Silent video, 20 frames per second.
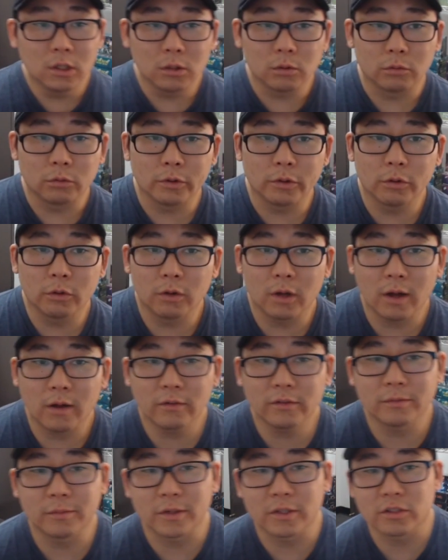We will
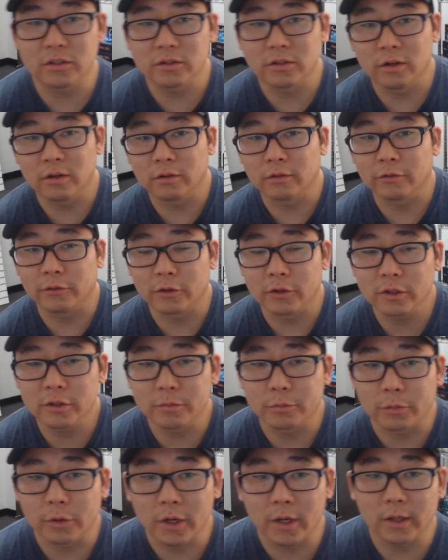have specials on our
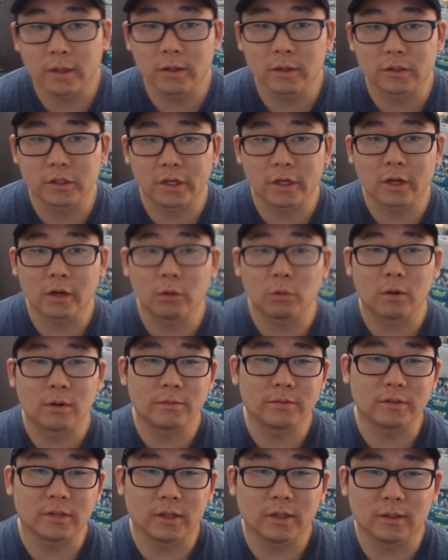first break. Check out our
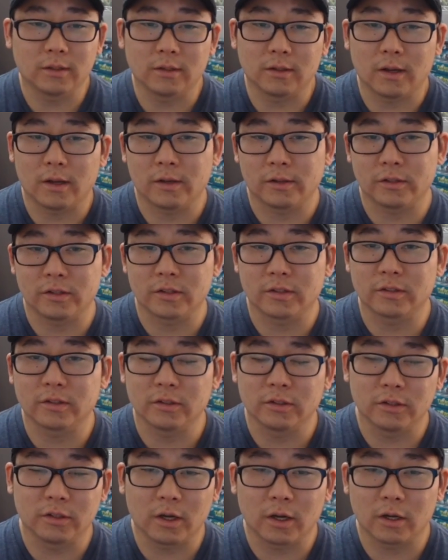website at
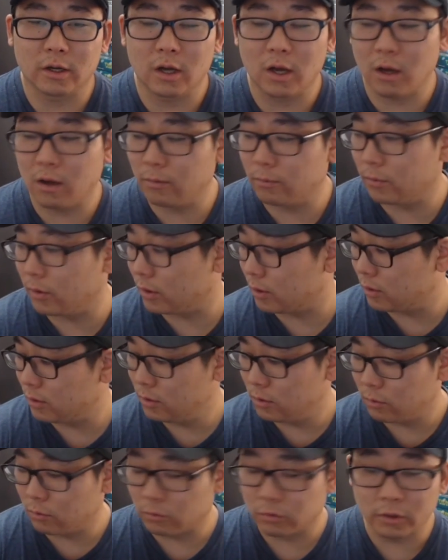justkun.com.
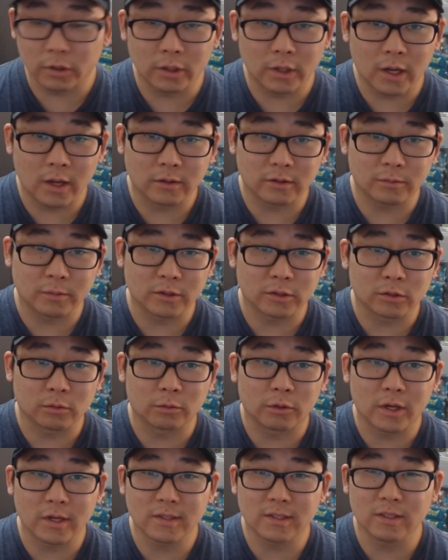We're going to have special
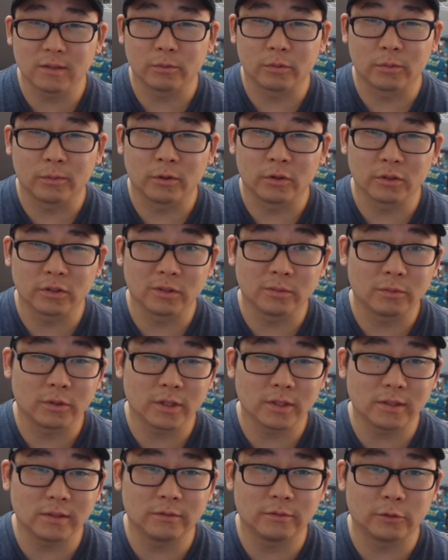pricing, promotional
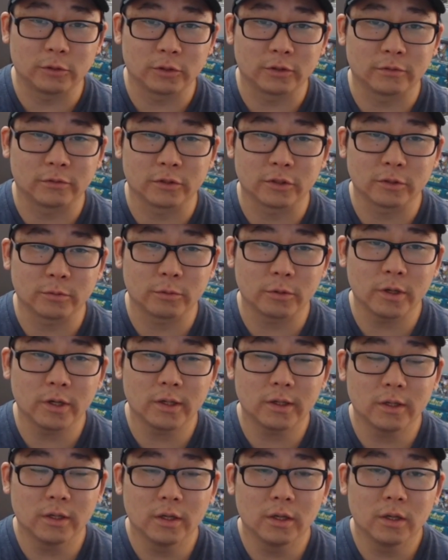pricing for the first break.
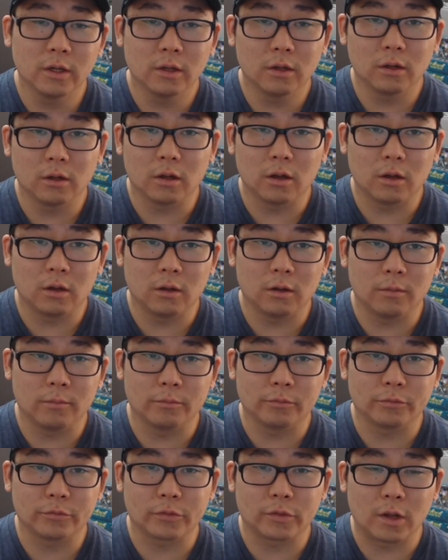
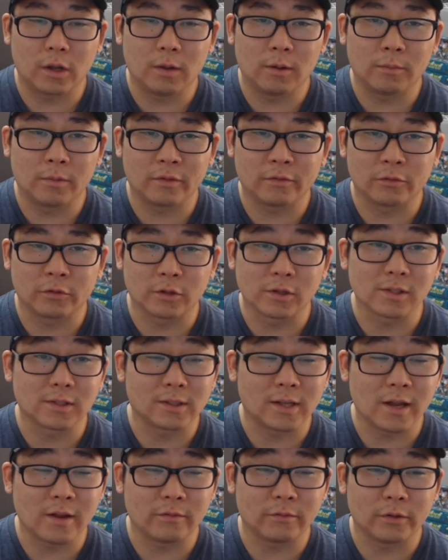Um, the, my first
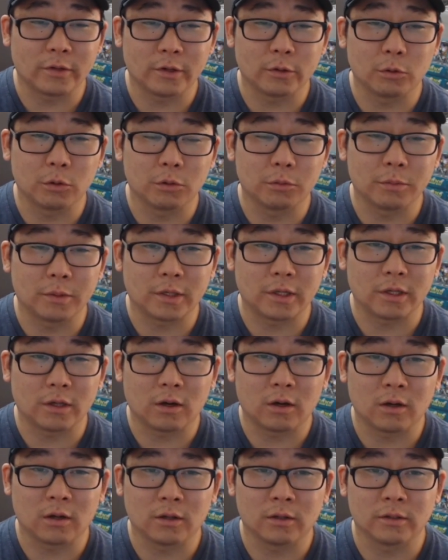live video will be
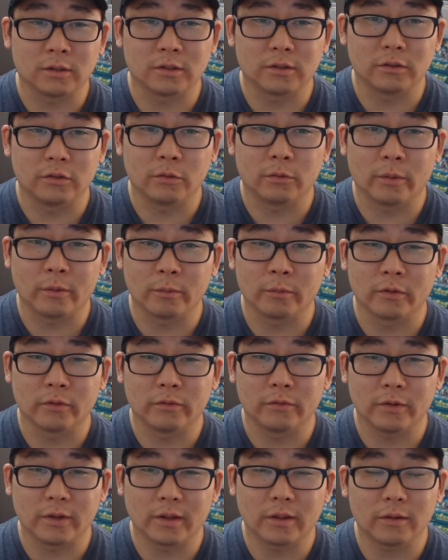on November
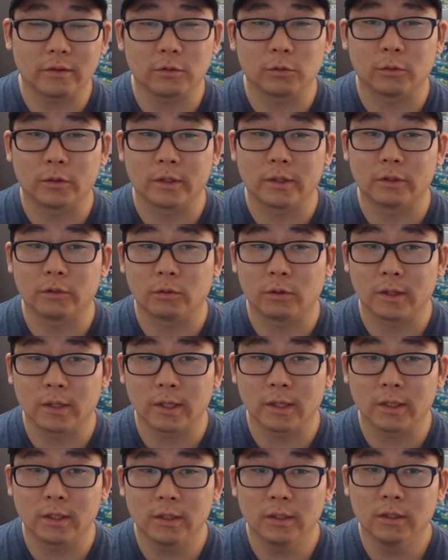5th,
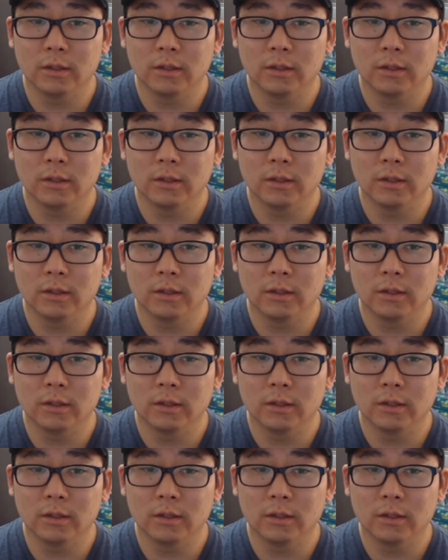2020.